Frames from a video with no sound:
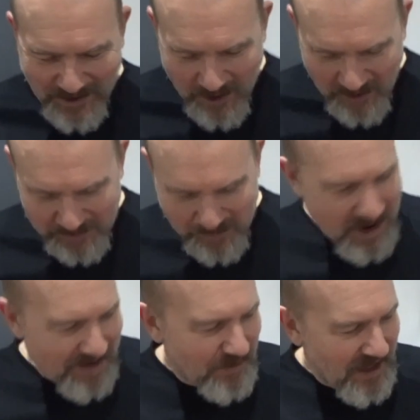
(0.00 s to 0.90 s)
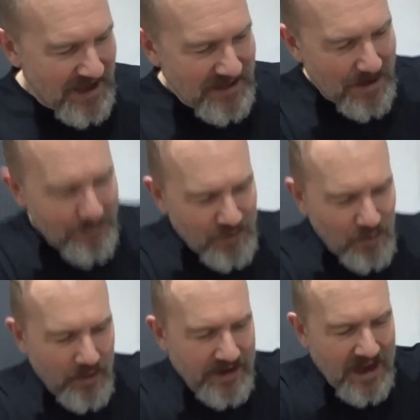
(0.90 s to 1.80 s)
are the pipes that end up
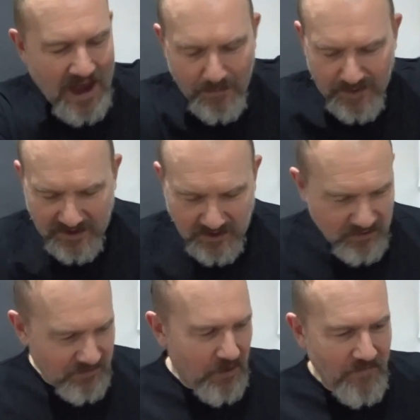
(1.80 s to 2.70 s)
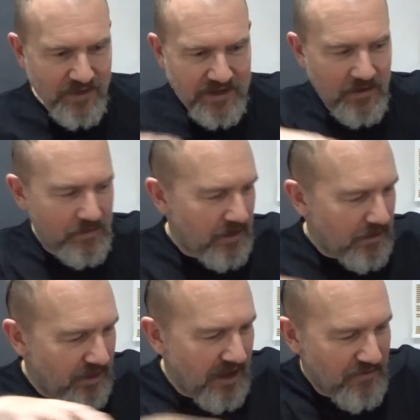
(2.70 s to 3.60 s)
joining up, and you're
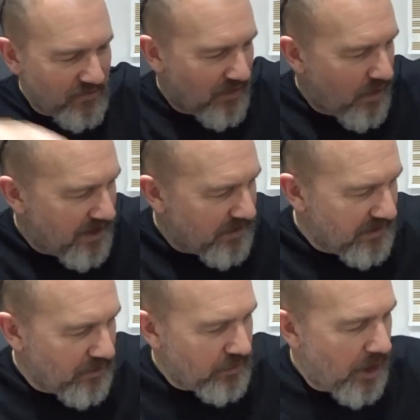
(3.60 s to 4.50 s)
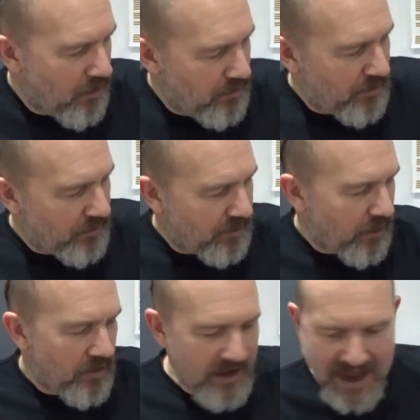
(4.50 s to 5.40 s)
centralising your nodes on
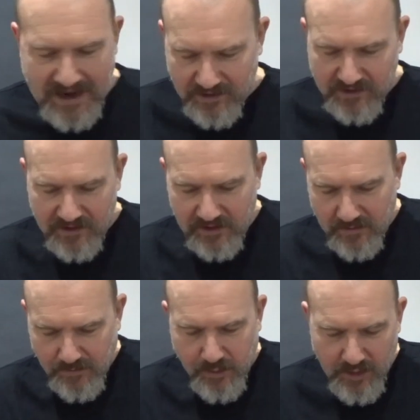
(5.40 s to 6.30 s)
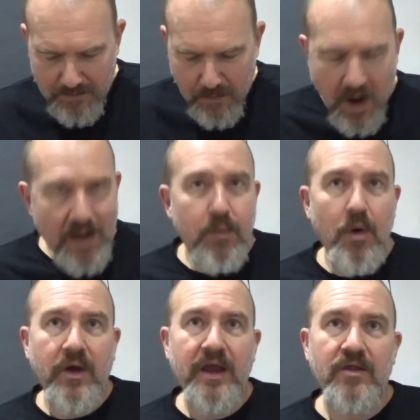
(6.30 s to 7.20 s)
certain hexes, and you're putting pipe
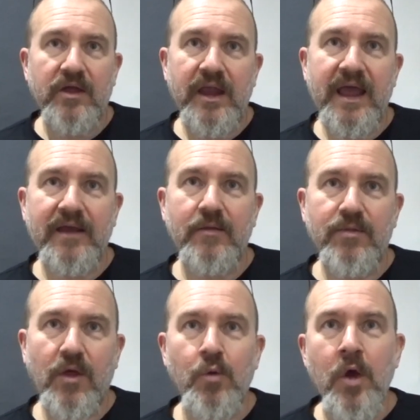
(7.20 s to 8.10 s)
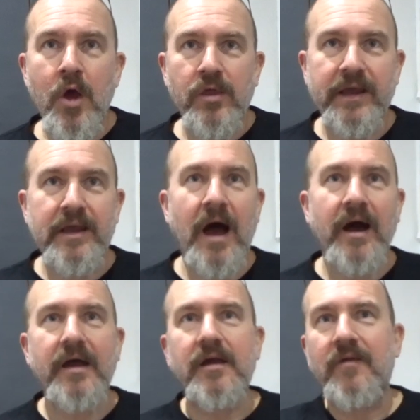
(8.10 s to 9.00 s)
work in to connect them, so the
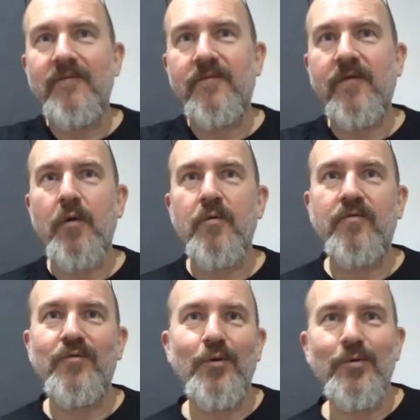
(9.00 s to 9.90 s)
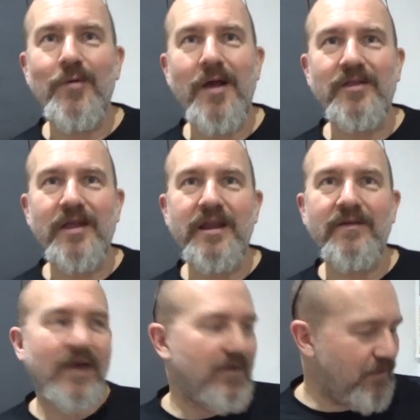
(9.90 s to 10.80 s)
gunk can flow through and
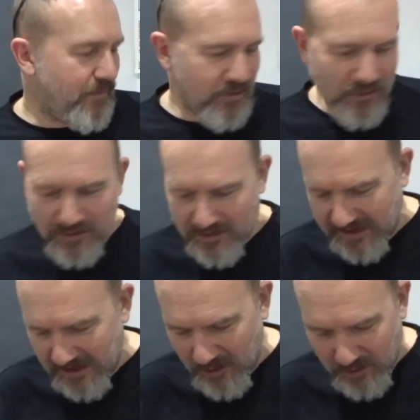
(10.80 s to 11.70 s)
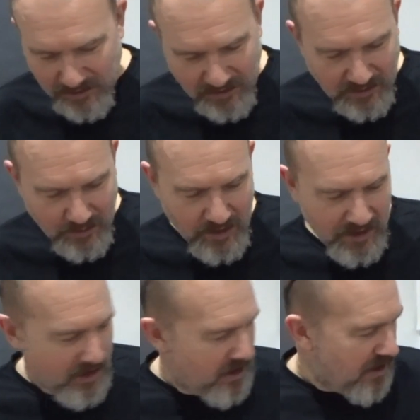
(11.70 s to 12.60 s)
deliver to produce the goods, as it were.
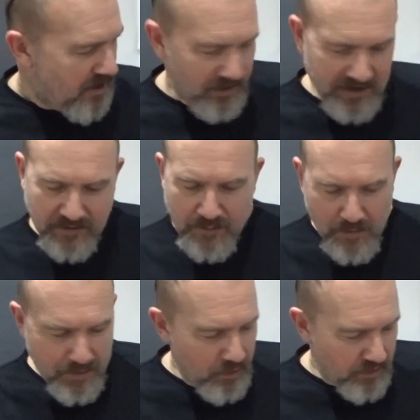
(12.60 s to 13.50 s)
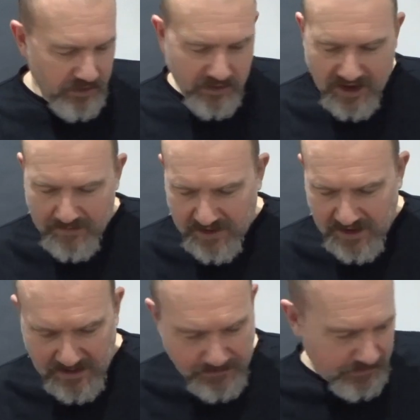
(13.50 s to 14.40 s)
So these are more boards the same
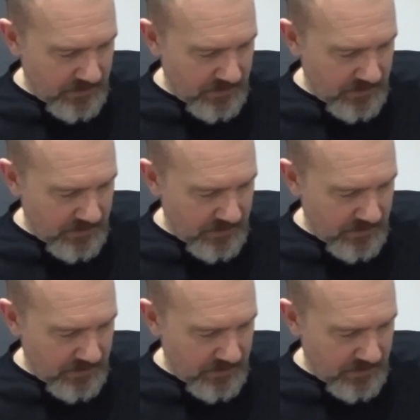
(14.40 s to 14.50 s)
there.